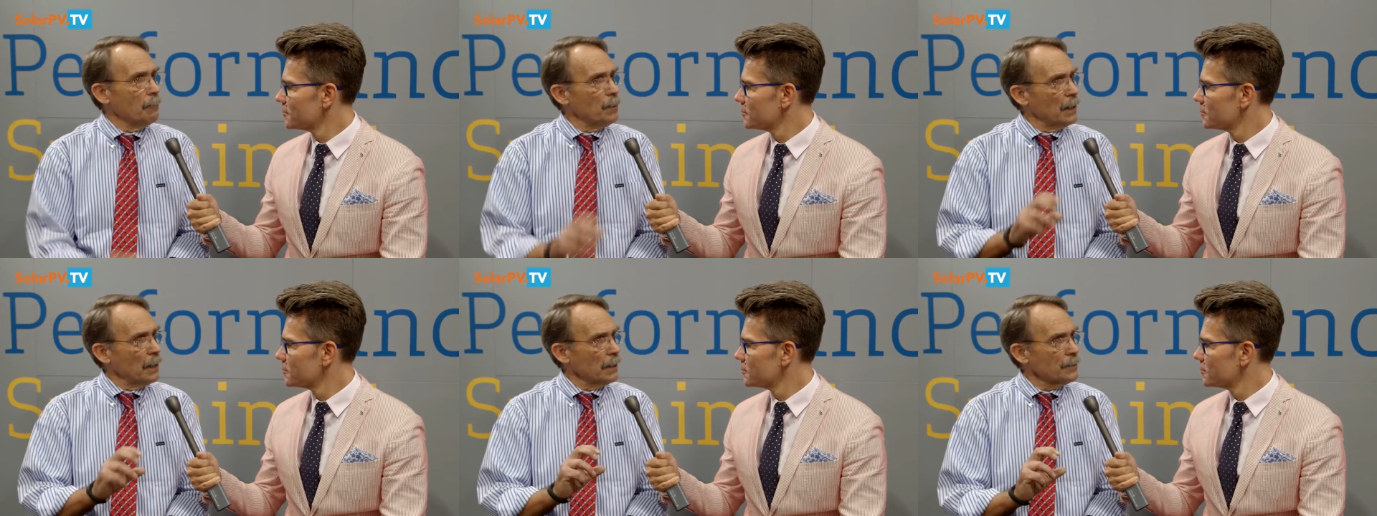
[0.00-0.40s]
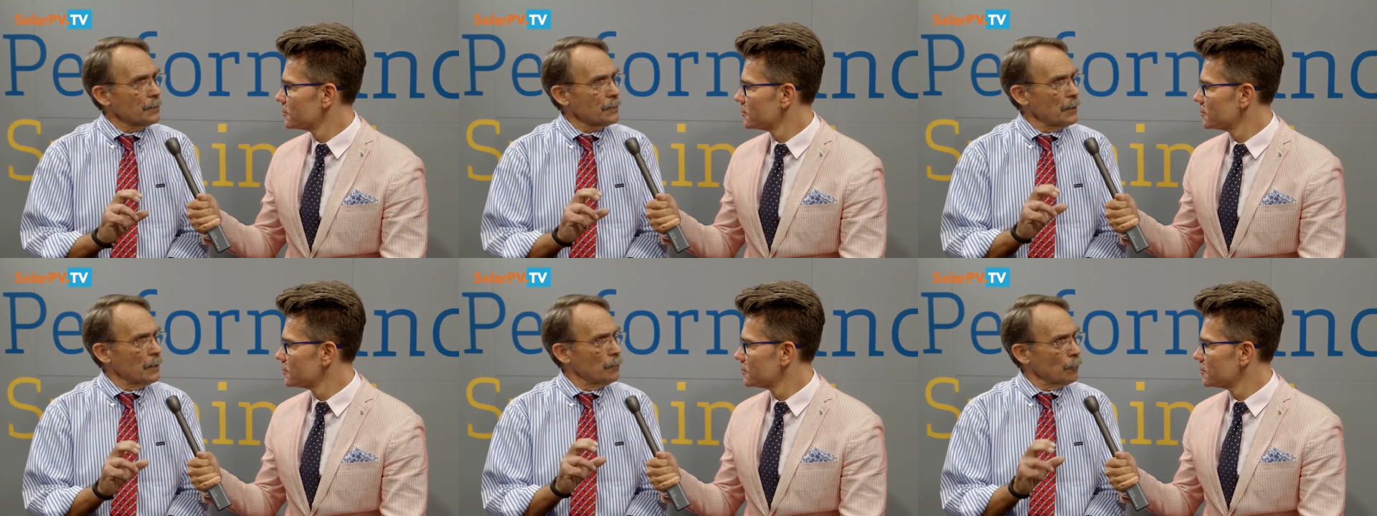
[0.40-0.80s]

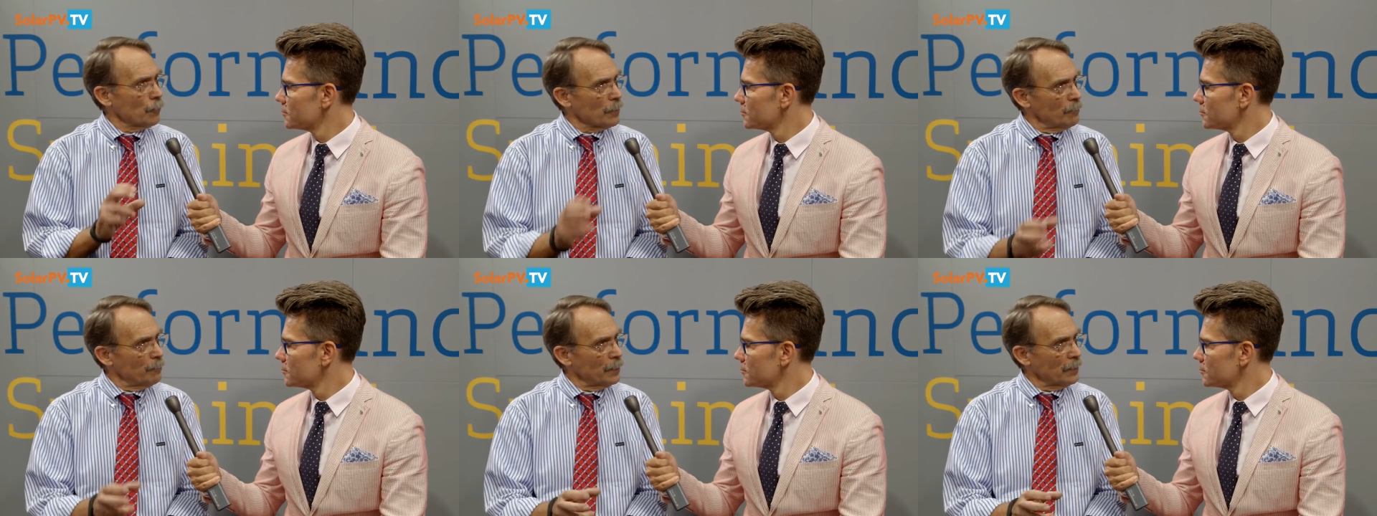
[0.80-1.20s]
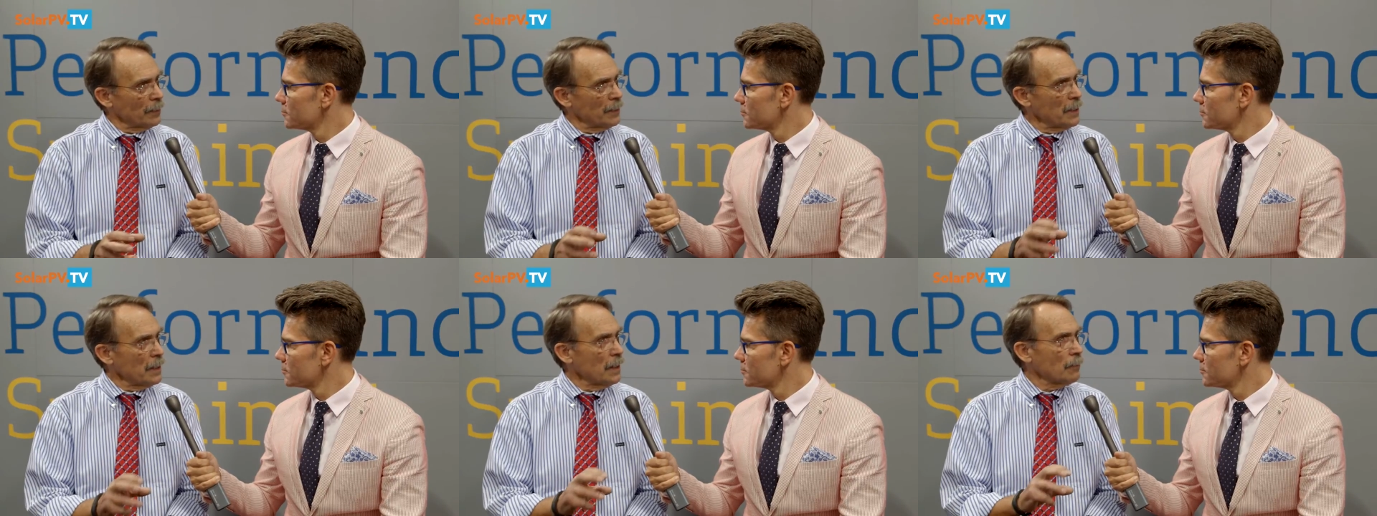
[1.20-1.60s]
Speaker 1: because the
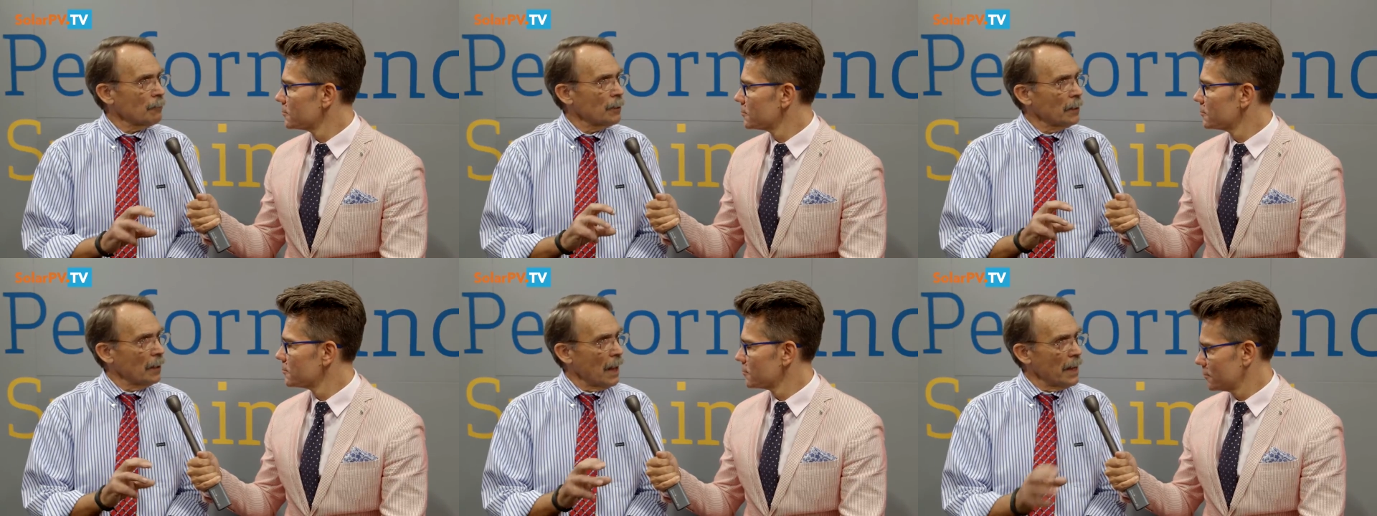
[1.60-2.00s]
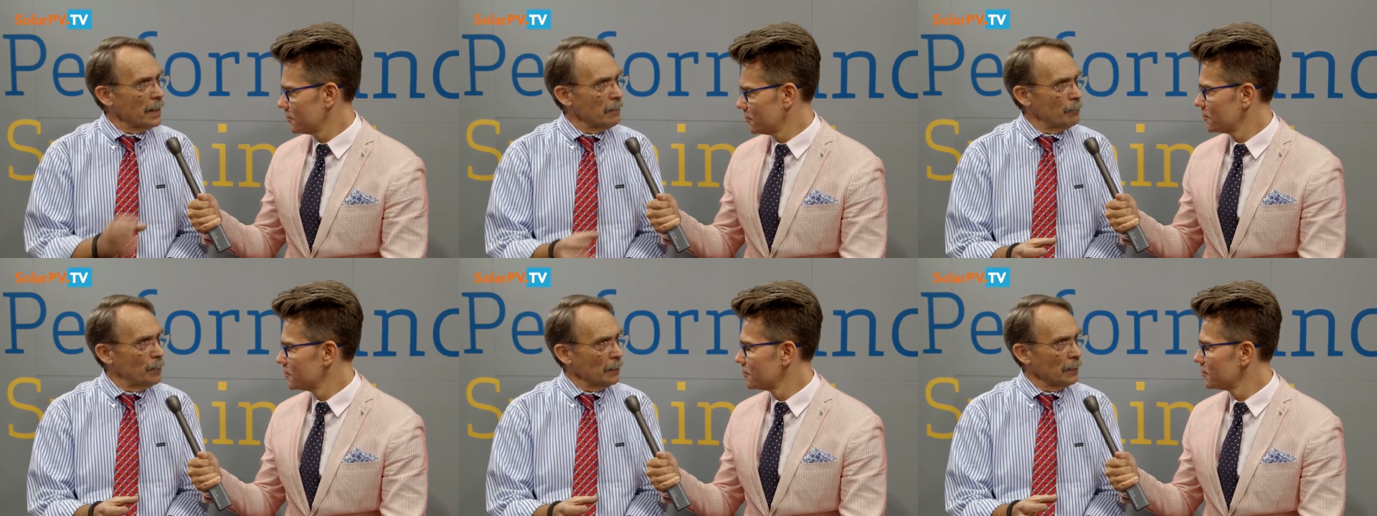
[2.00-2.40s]
durability and
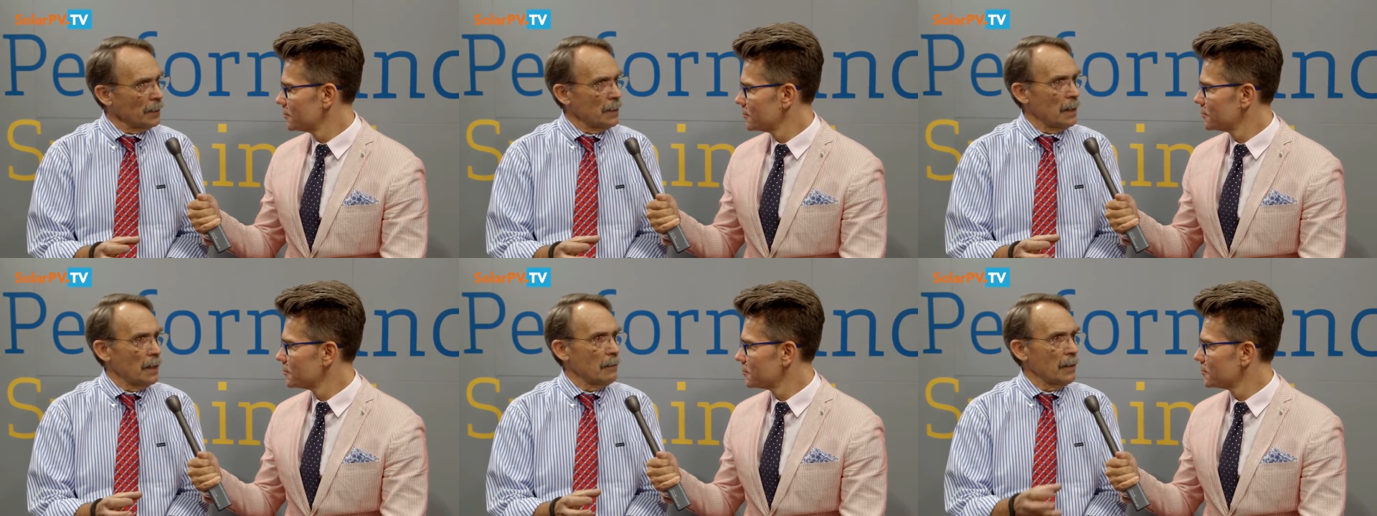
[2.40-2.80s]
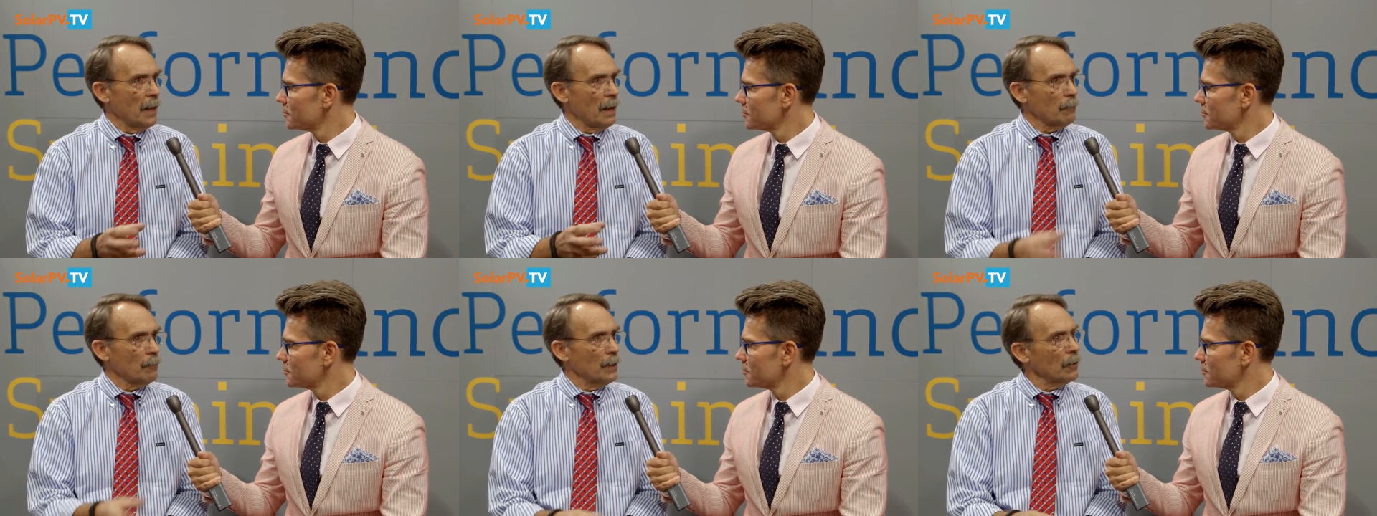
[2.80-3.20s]
reliability
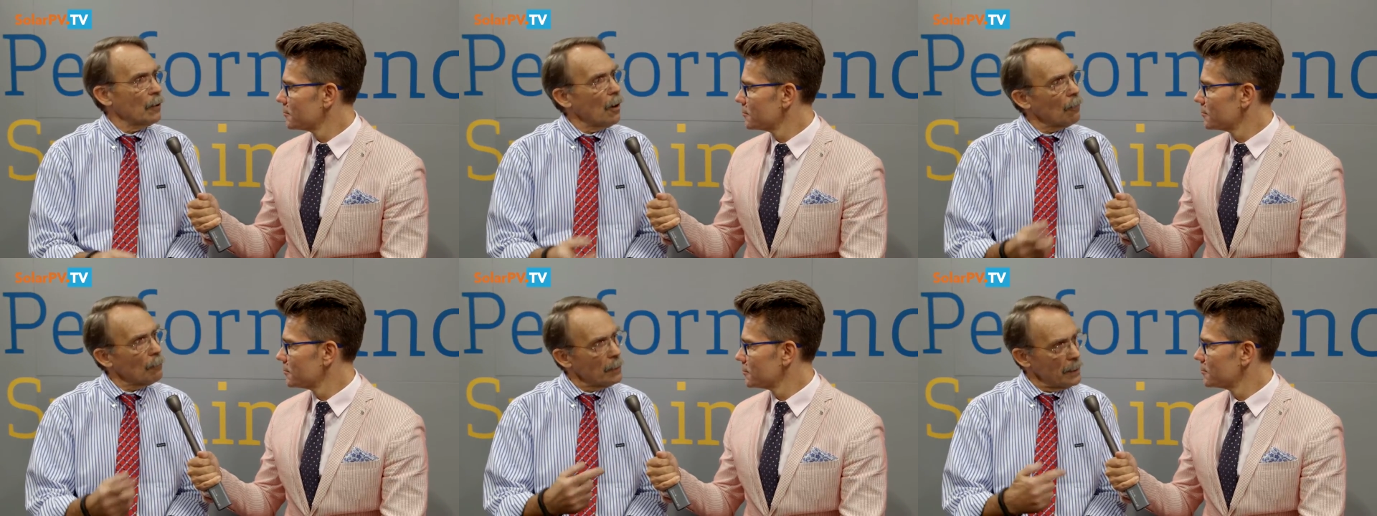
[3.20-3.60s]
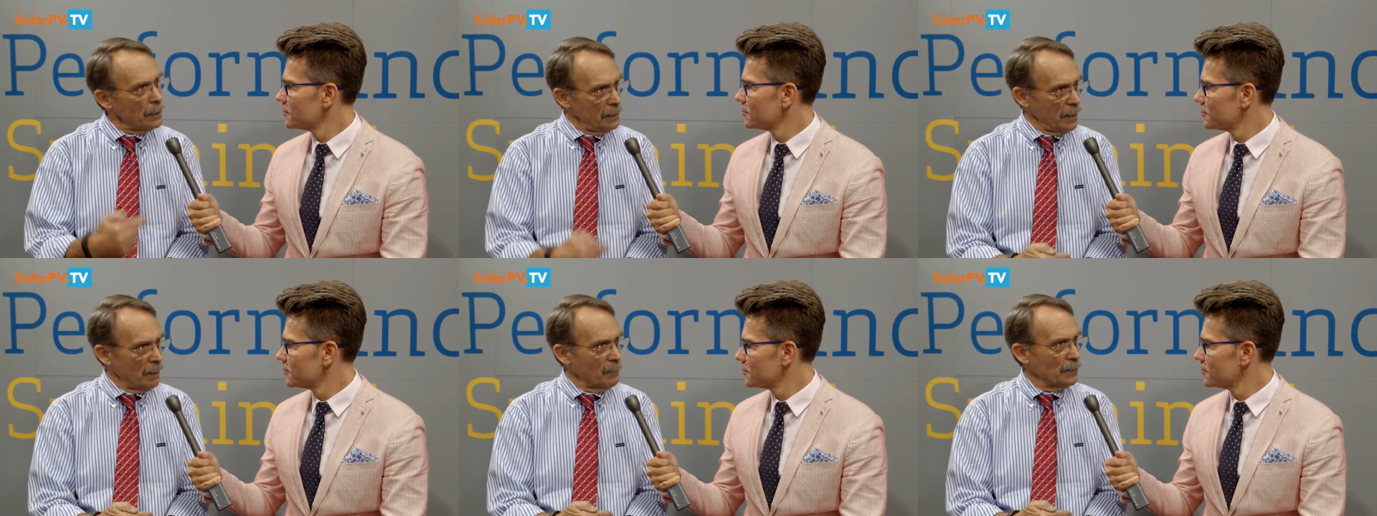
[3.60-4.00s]
that we had
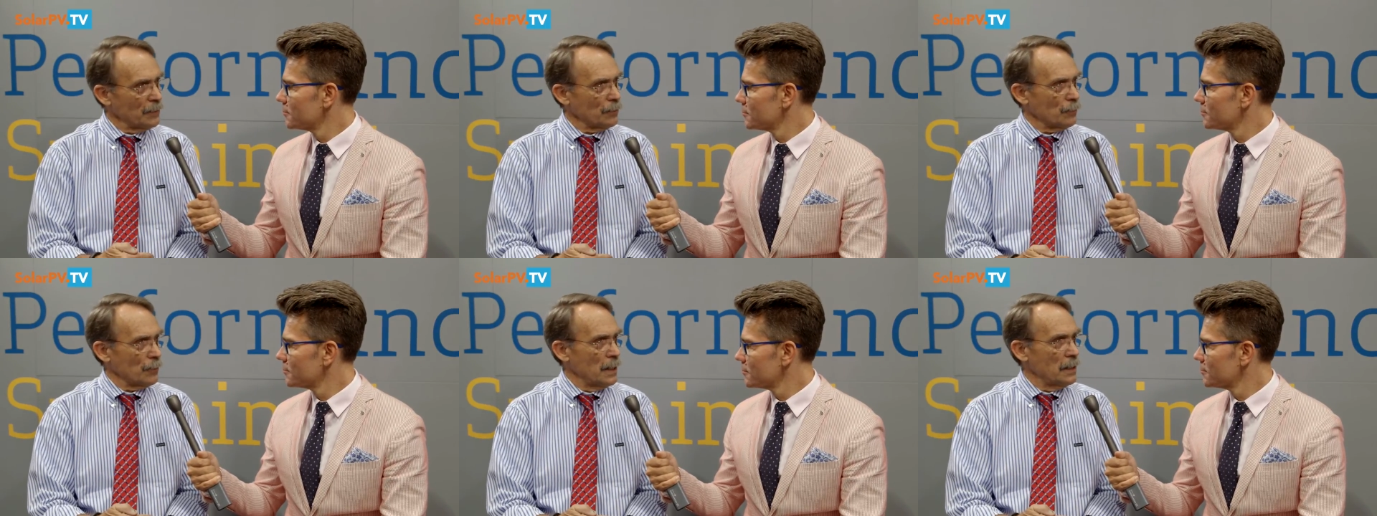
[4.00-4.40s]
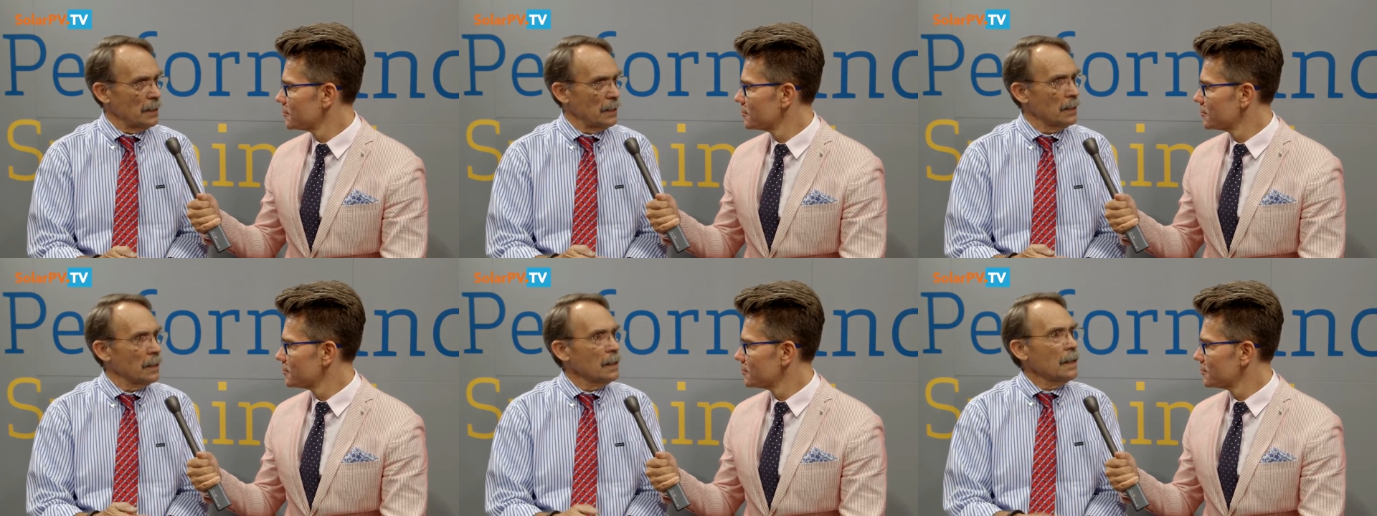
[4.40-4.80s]
already
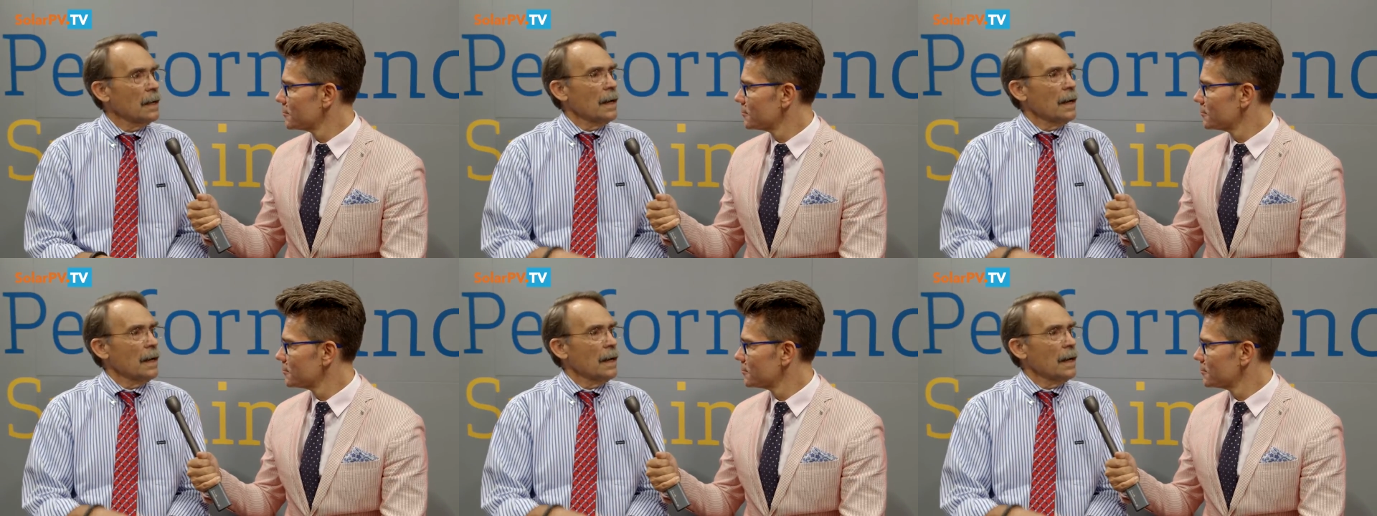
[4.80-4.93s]
demonstrated